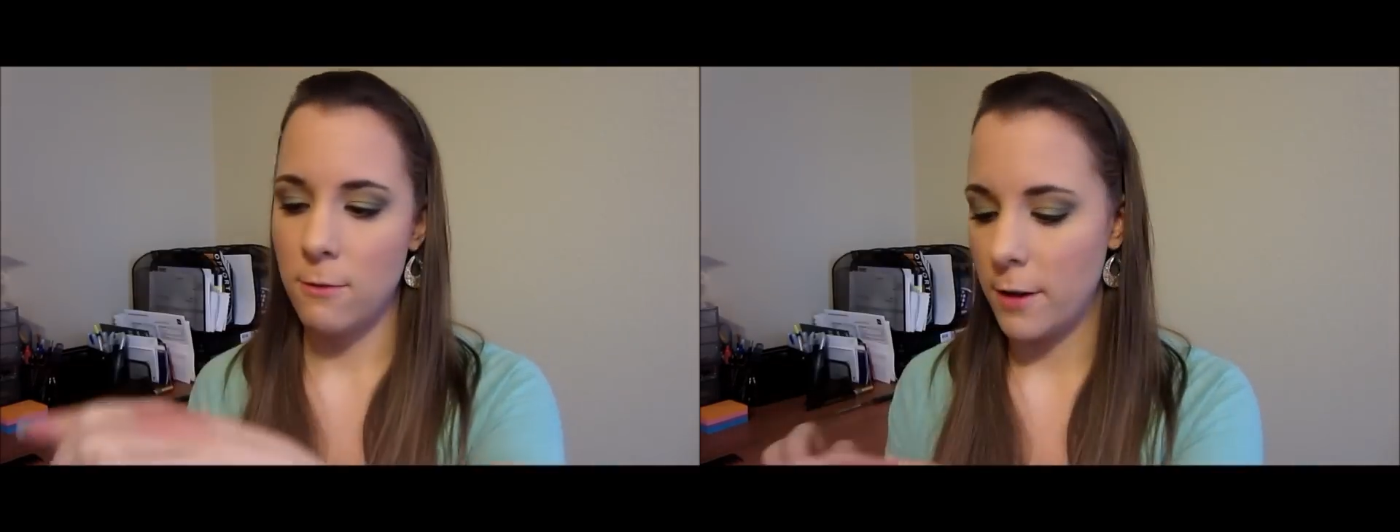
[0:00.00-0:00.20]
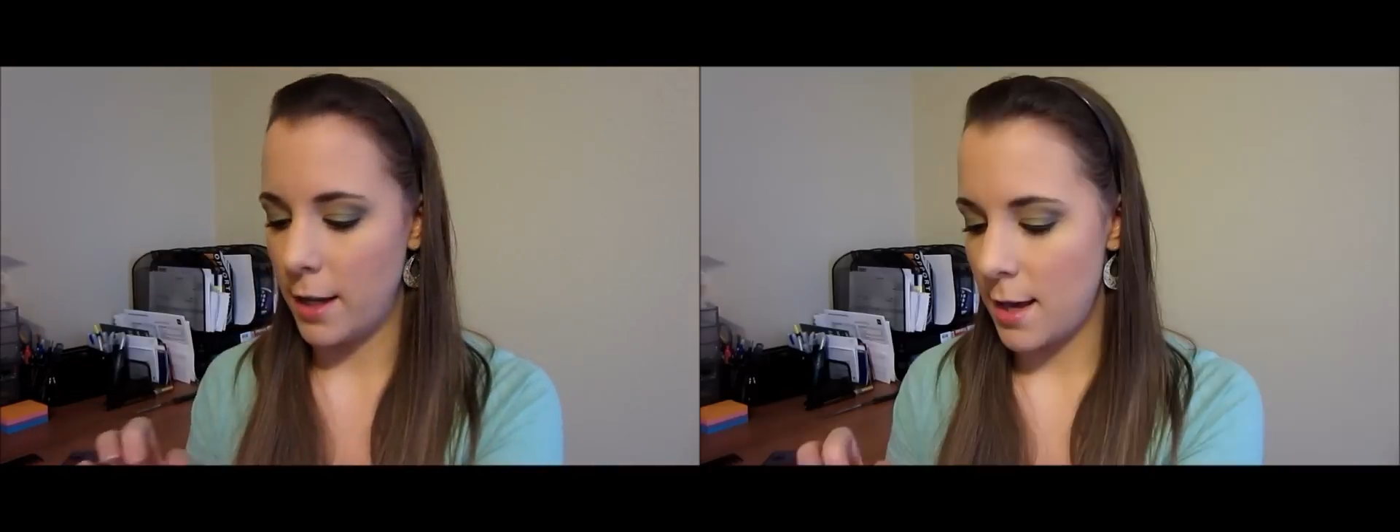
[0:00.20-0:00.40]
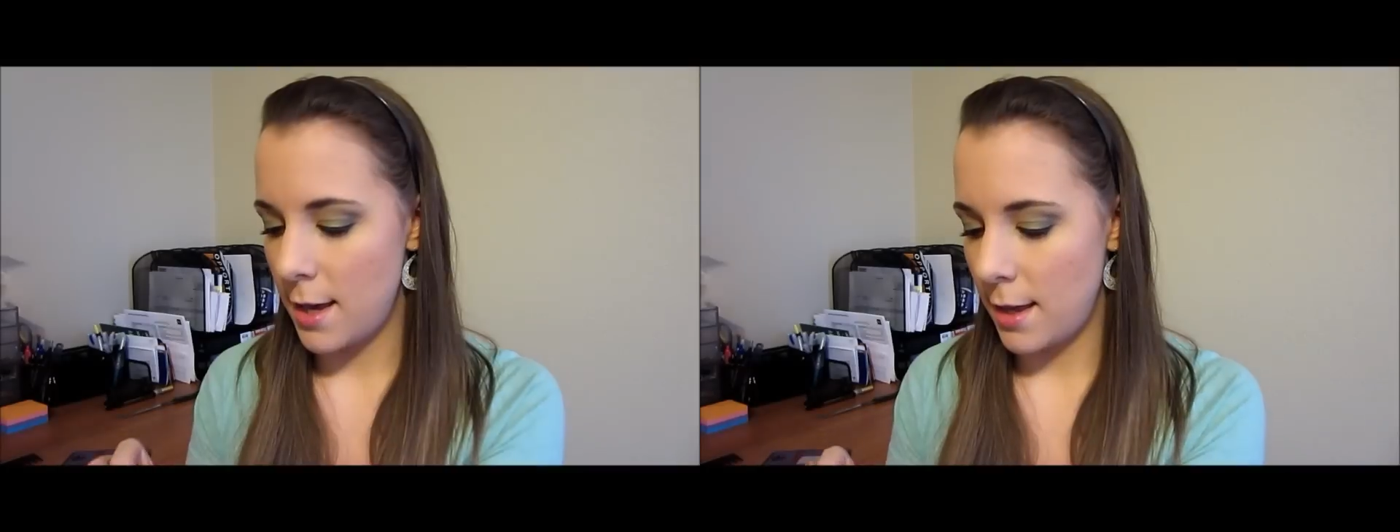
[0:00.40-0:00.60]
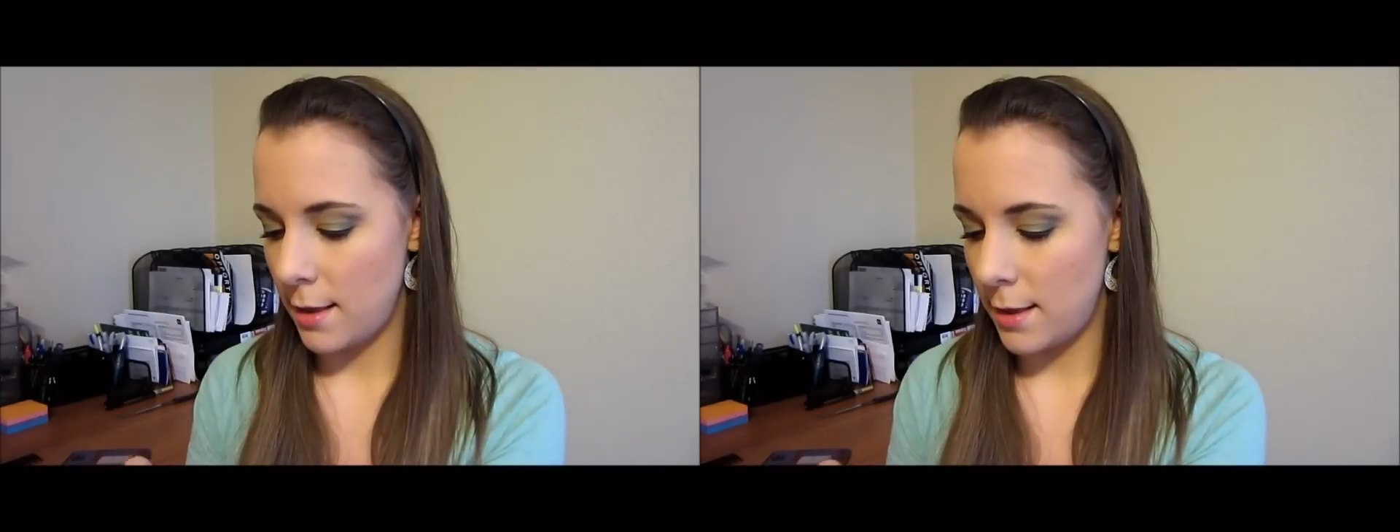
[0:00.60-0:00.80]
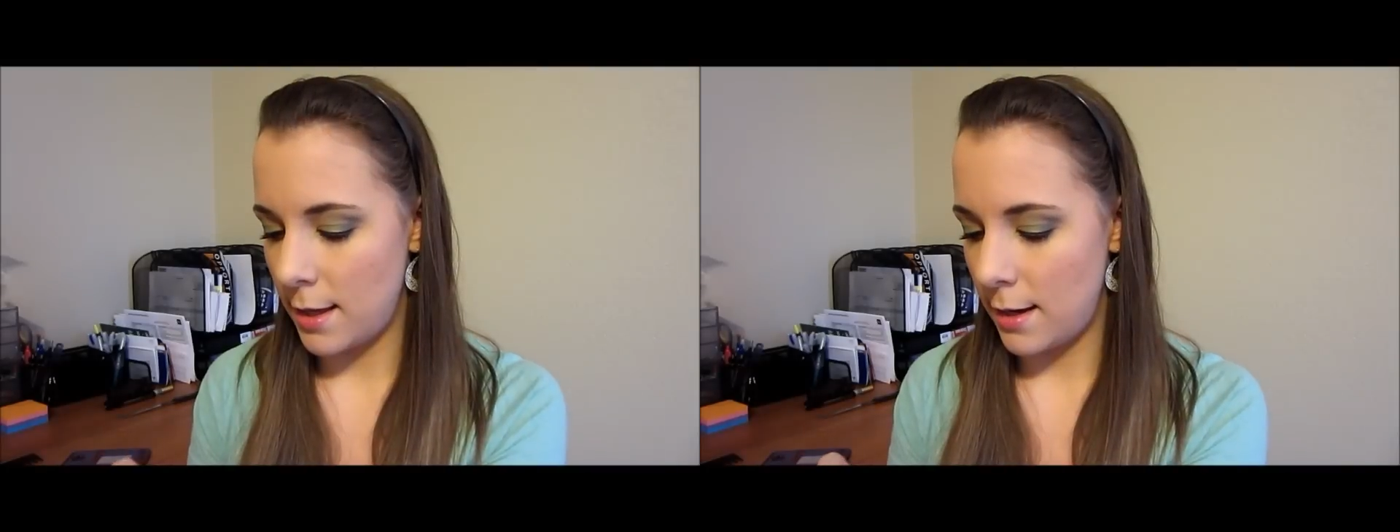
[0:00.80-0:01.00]
for you.
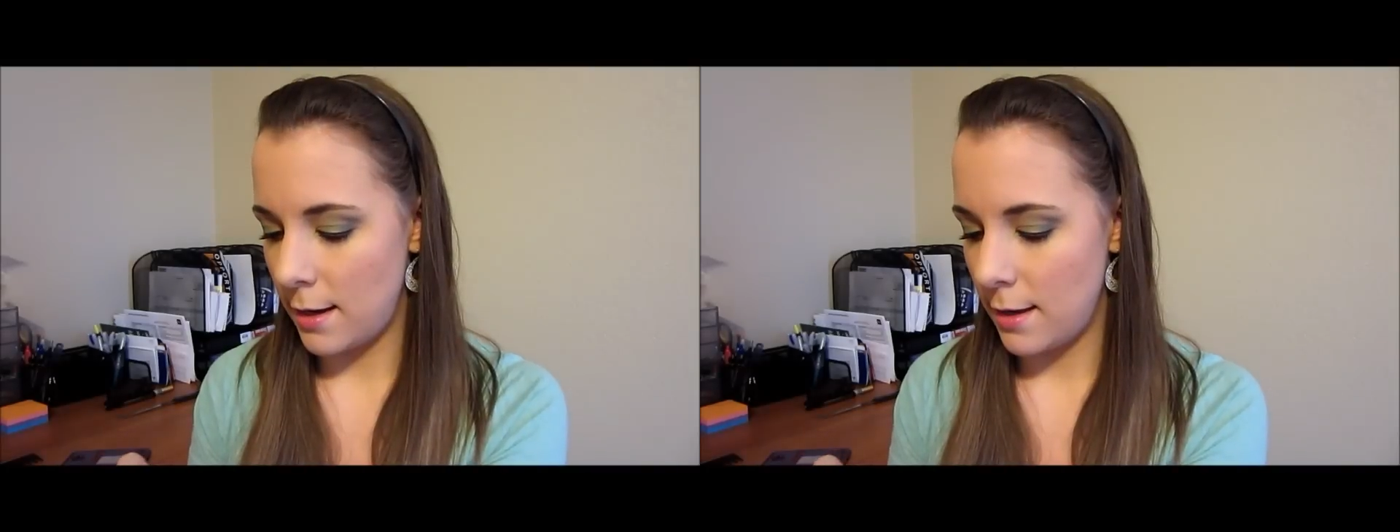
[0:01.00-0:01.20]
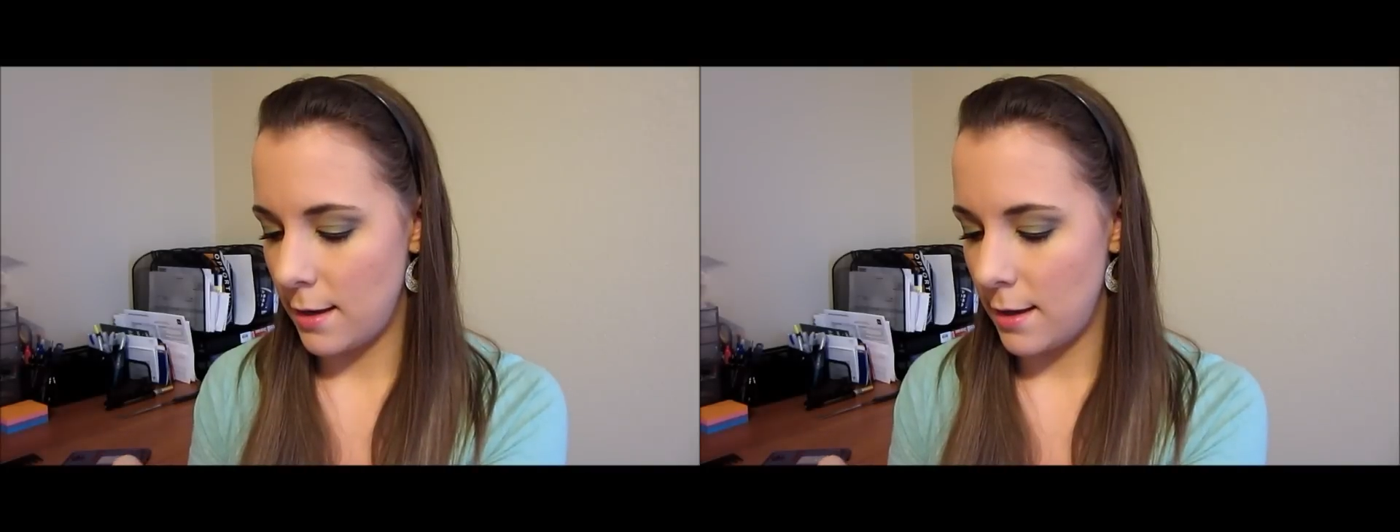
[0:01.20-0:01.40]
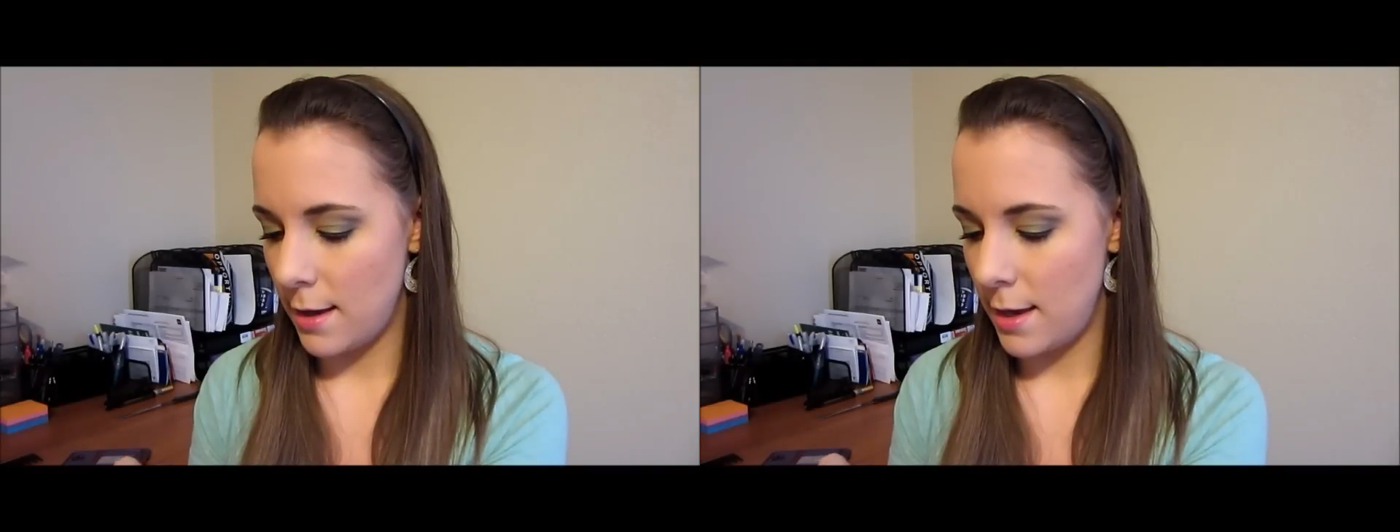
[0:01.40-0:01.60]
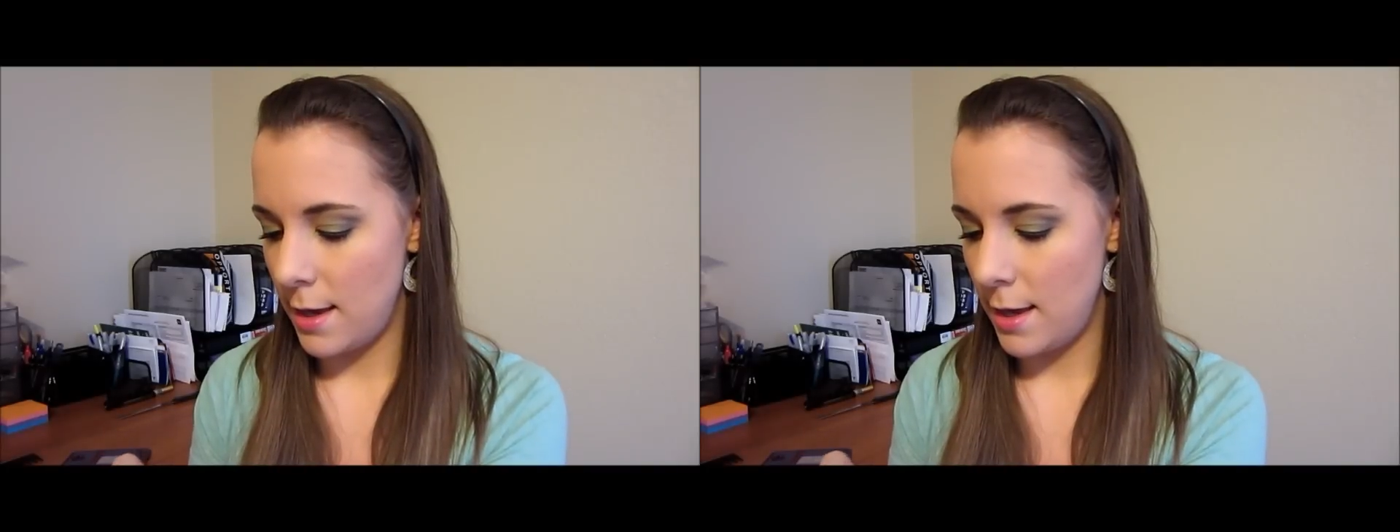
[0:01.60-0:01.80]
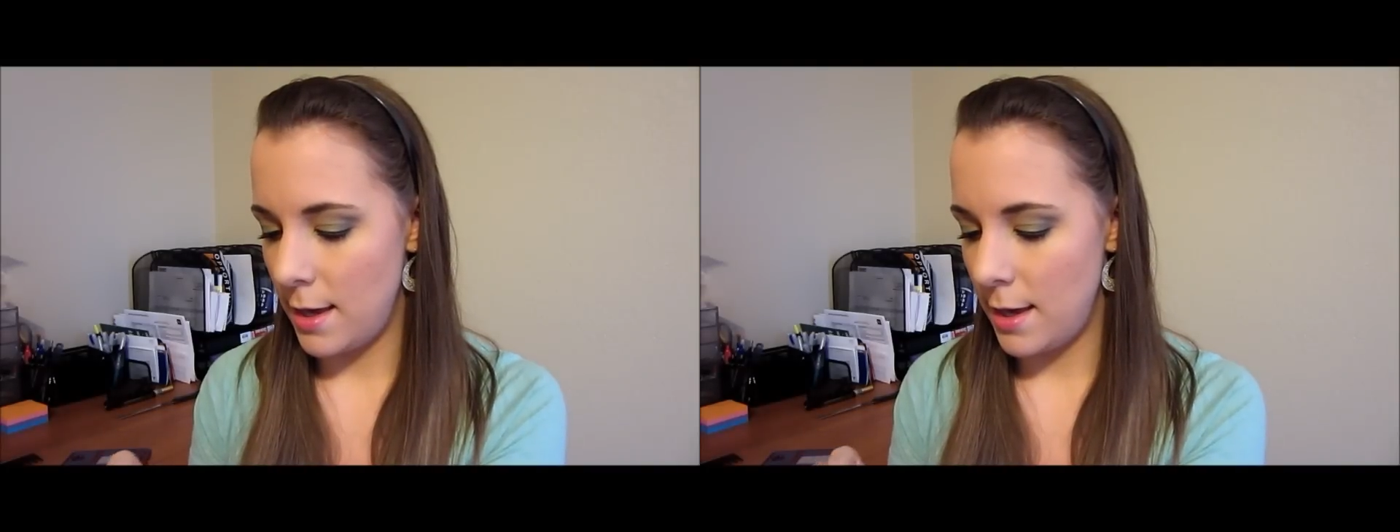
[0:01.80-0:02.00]
And then
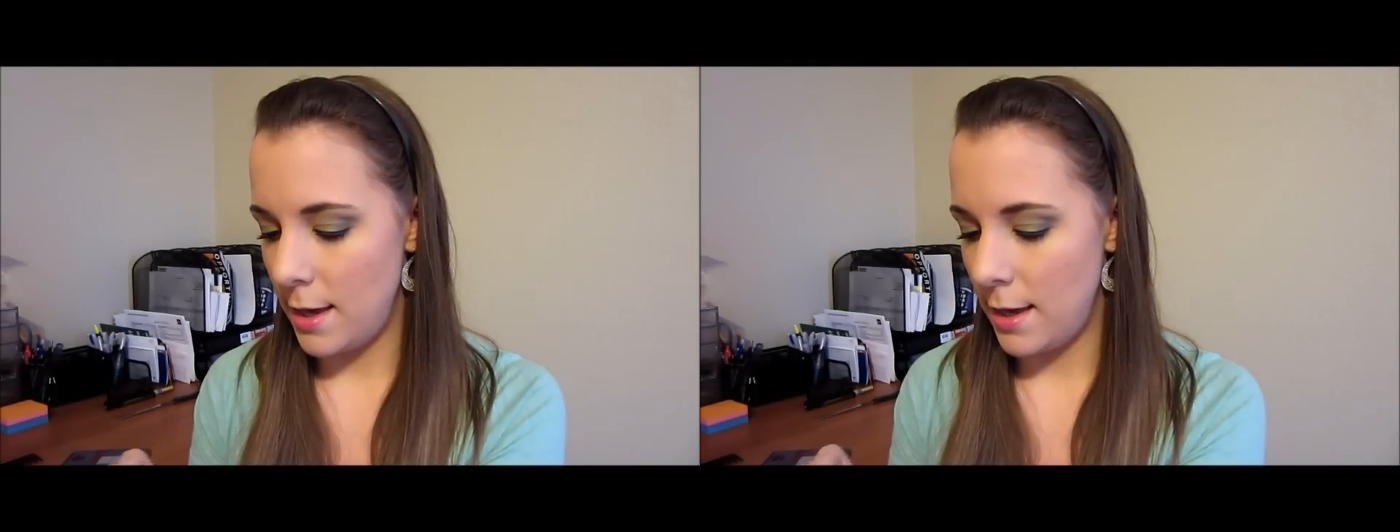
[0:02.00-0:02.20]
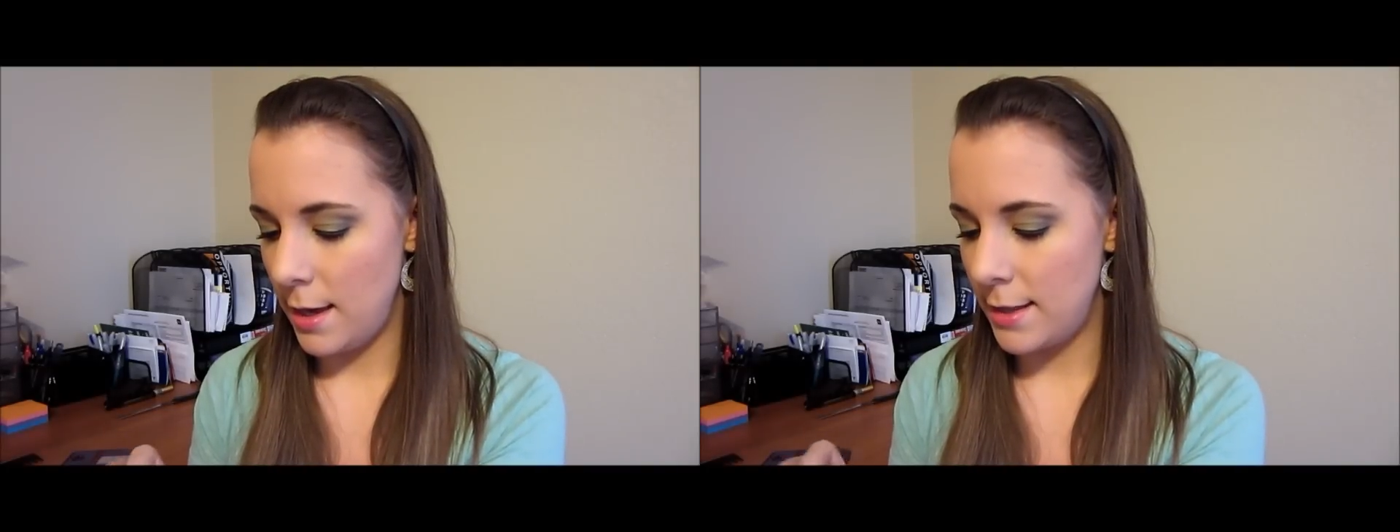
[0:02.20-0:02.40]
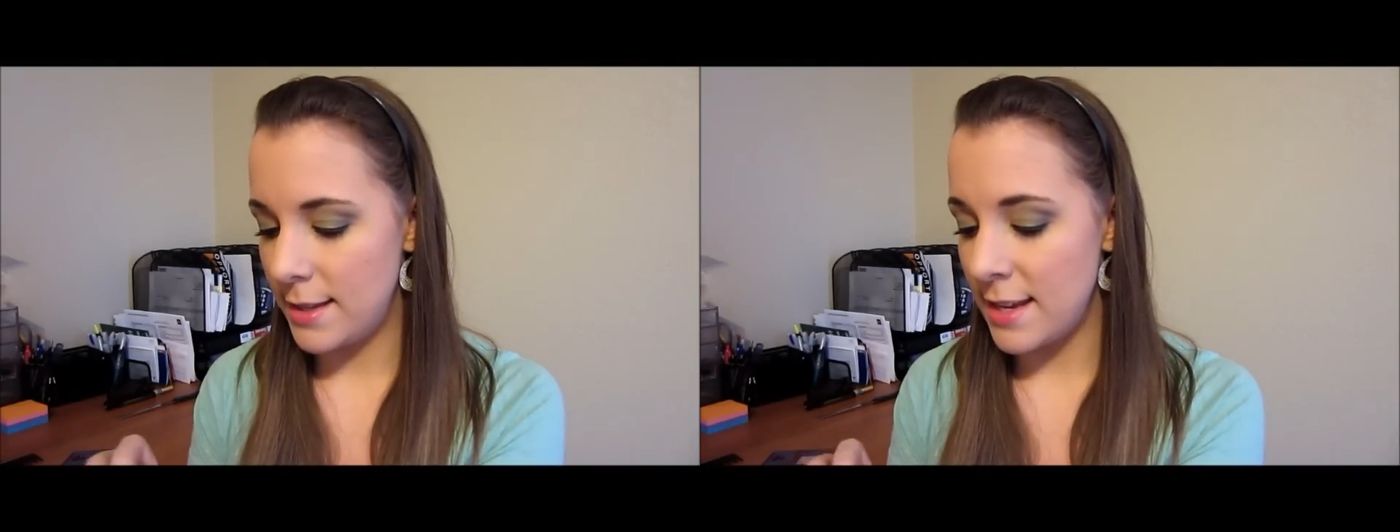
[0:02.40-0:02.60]
it's